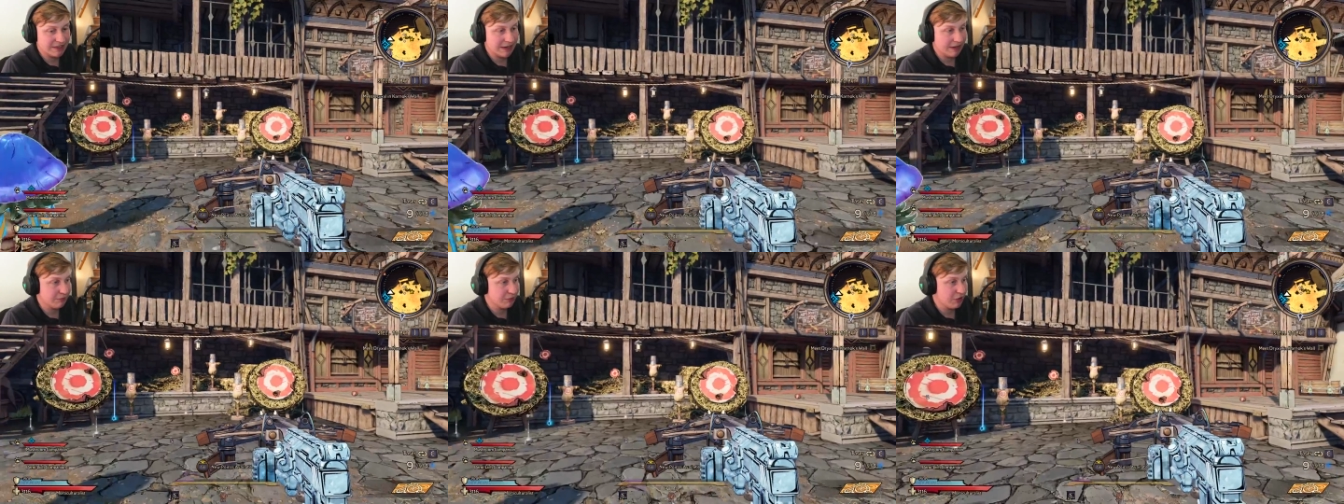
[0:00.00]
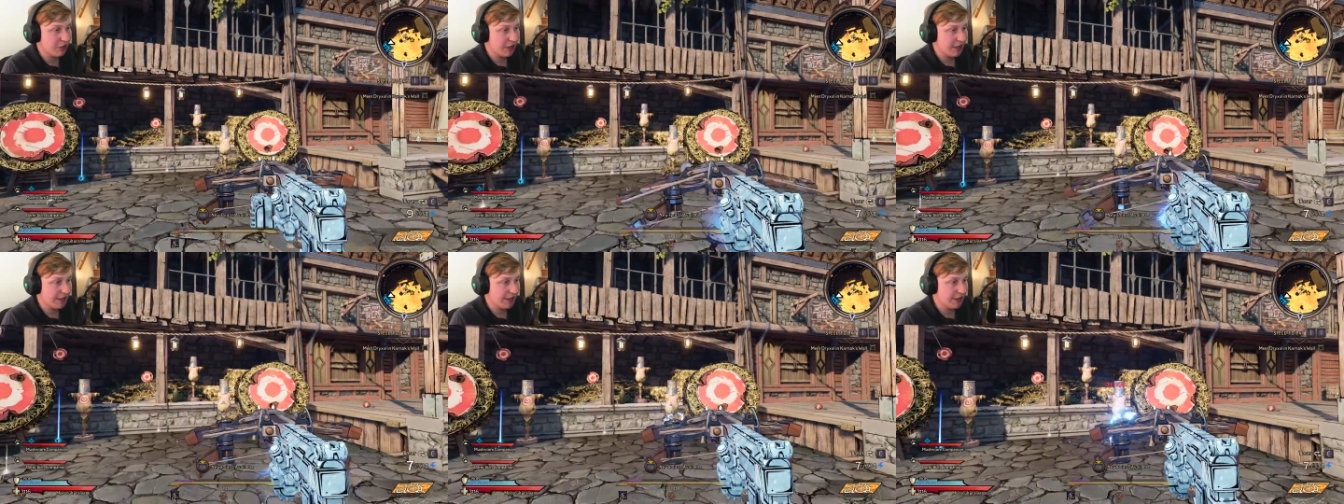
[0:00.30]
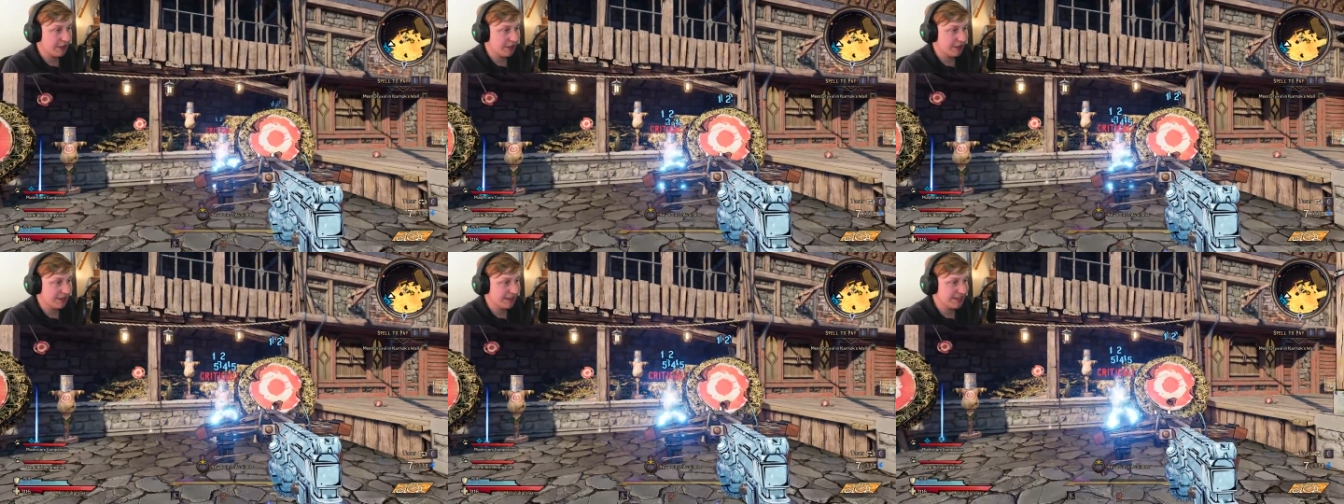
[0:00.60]
It's not
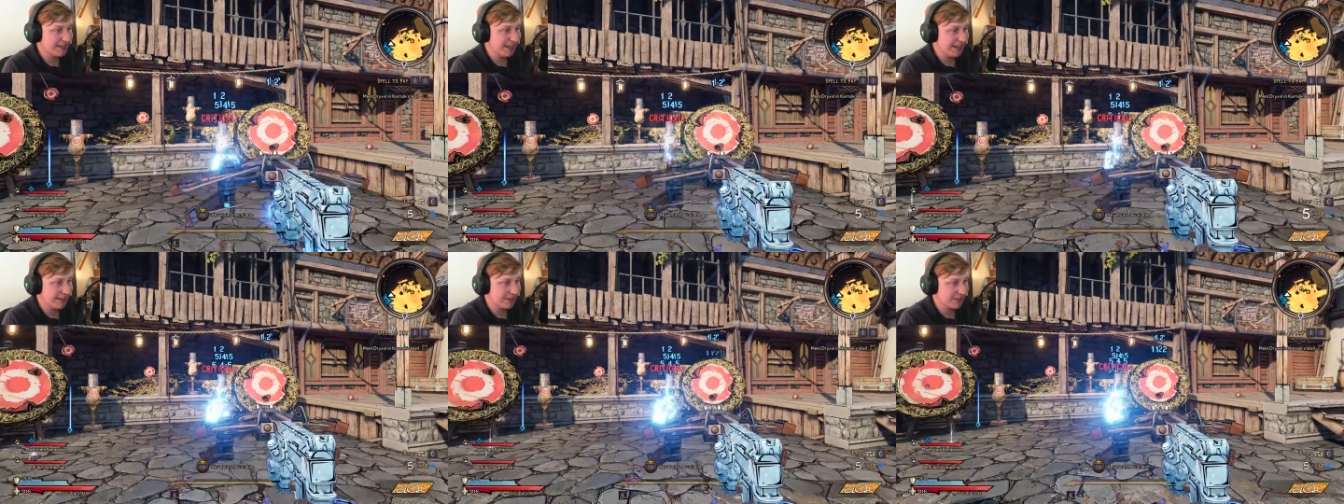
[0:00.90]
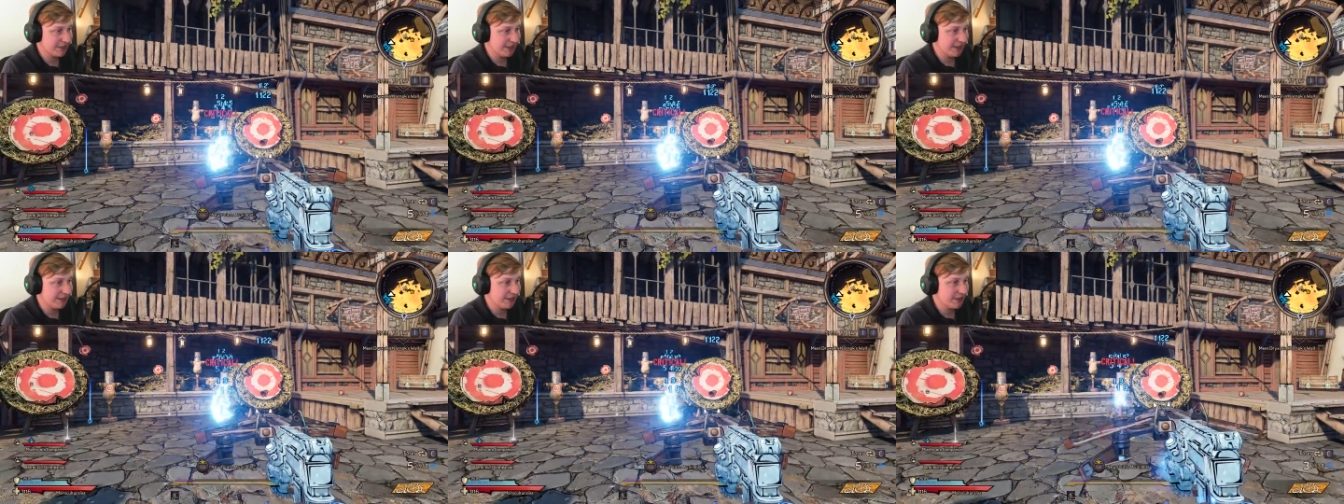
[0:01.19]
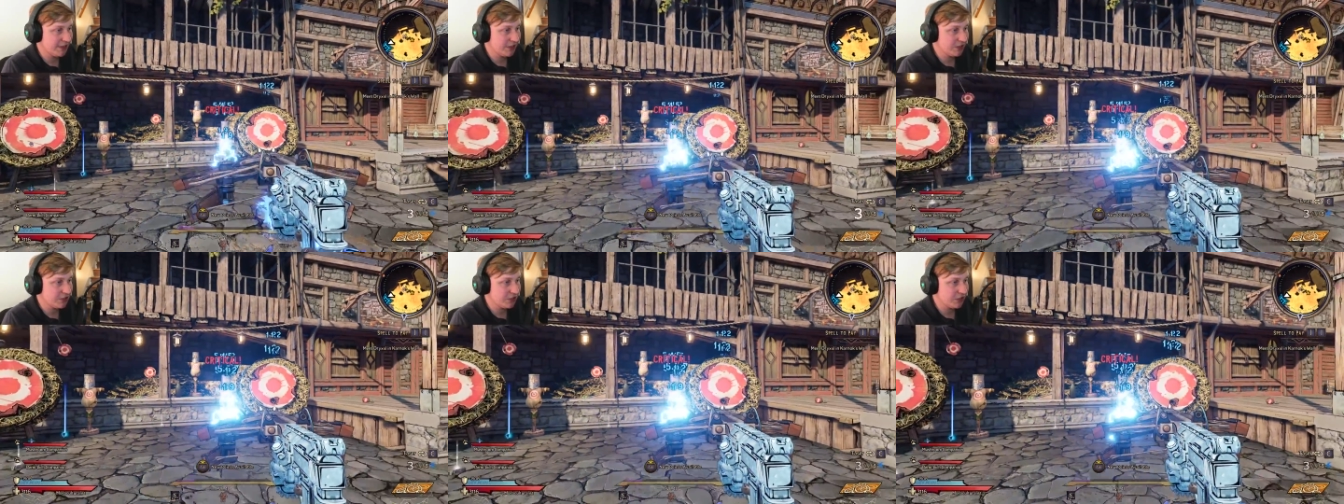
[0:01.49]
procking on the taser
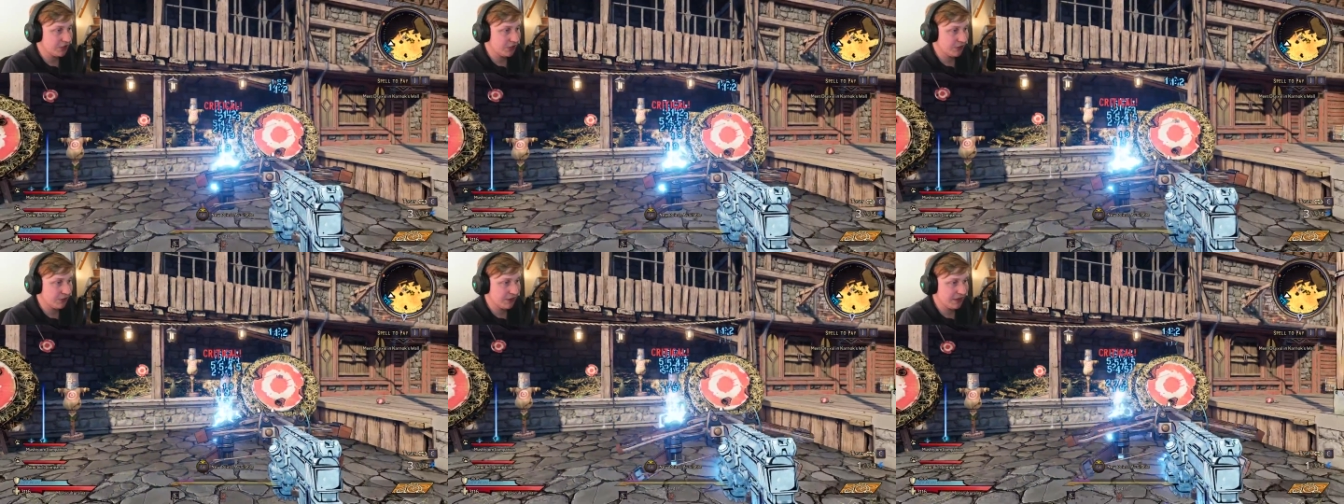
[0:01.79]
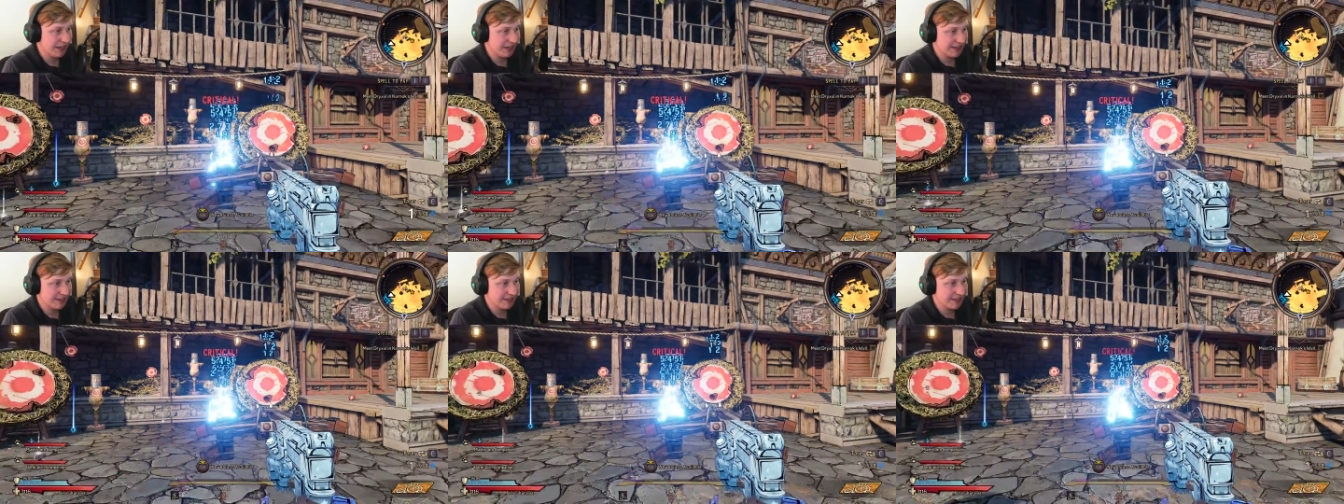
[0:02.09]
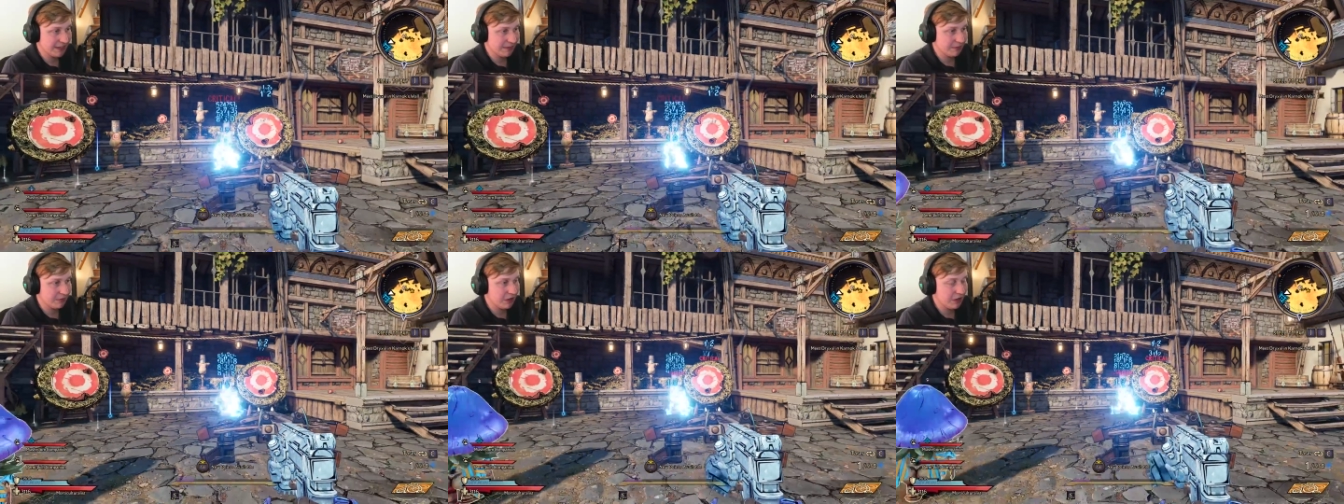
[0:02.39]
either, so don't think it's
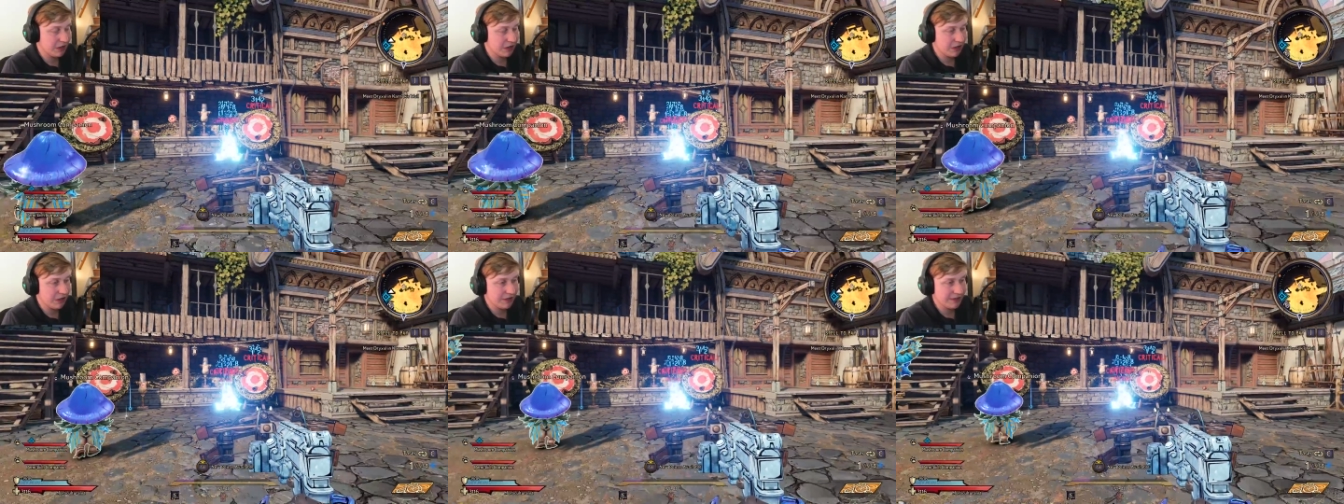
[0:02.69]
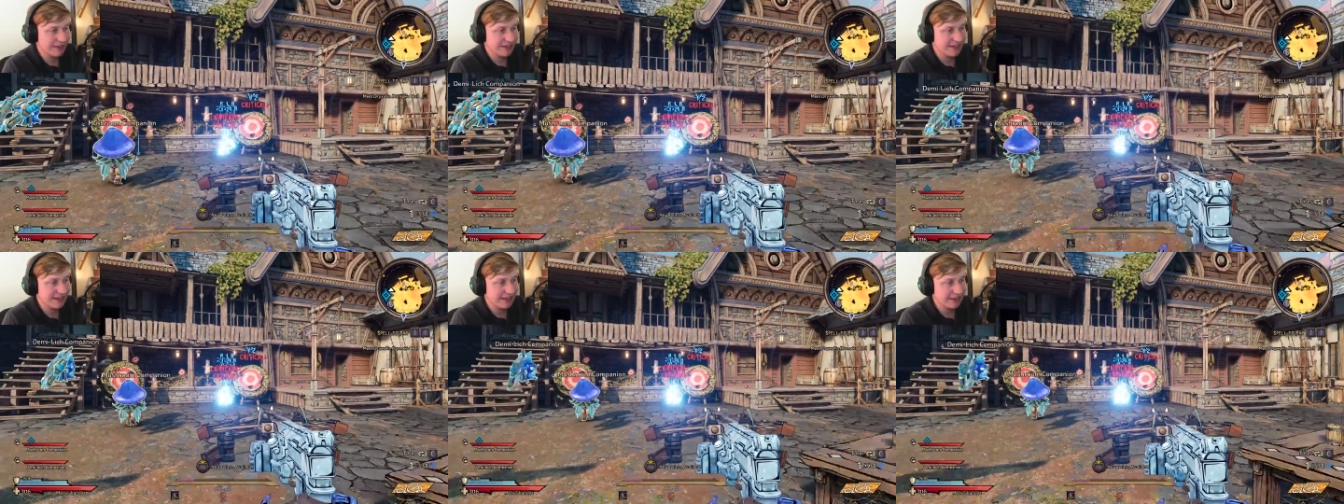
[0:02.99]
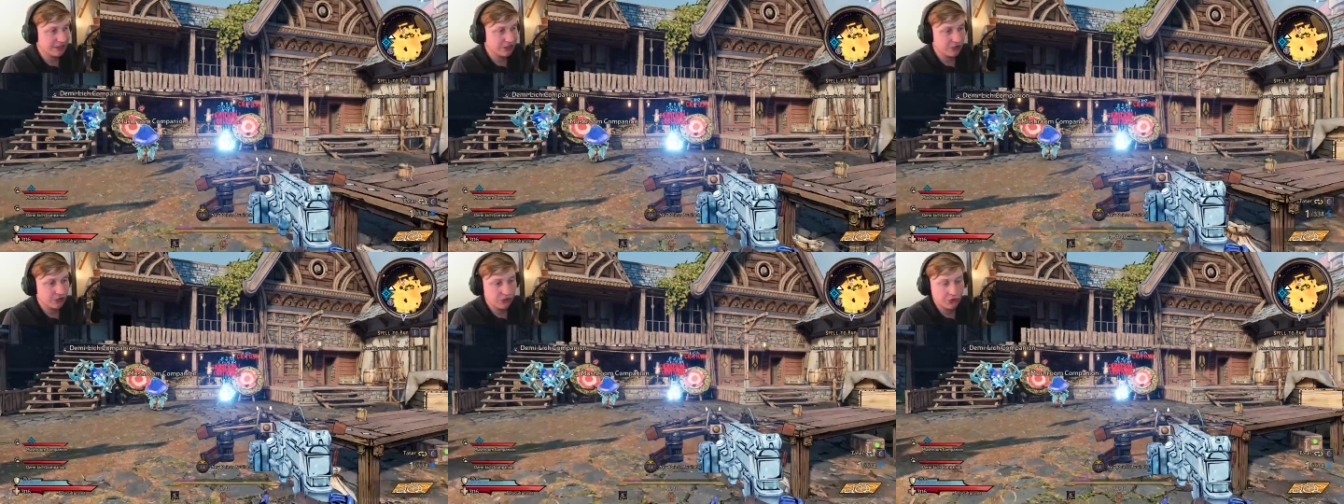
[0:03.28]
going to proc on the
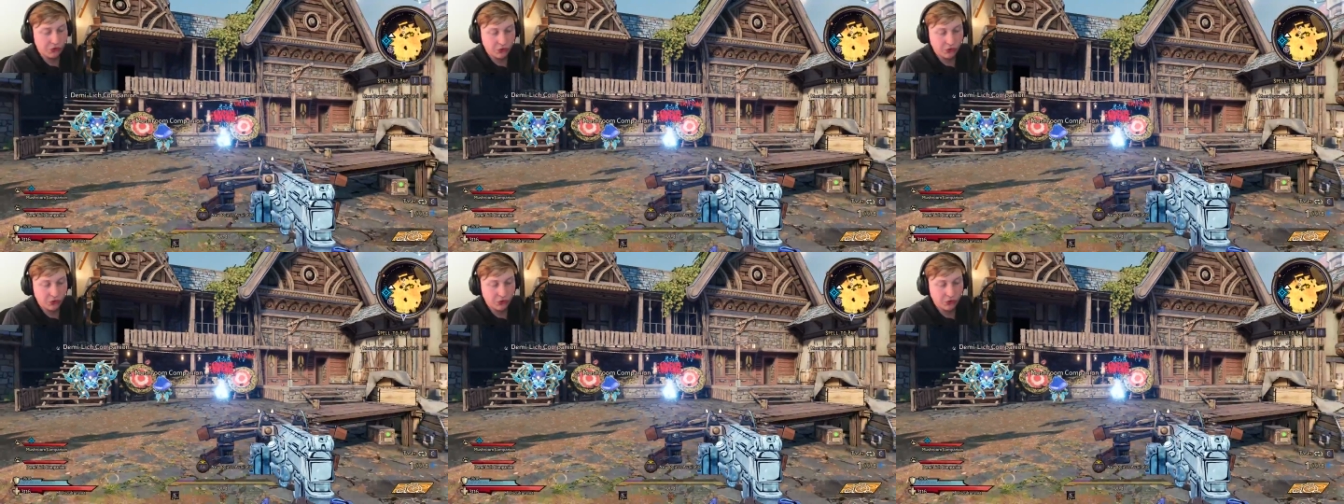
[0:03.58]
taser,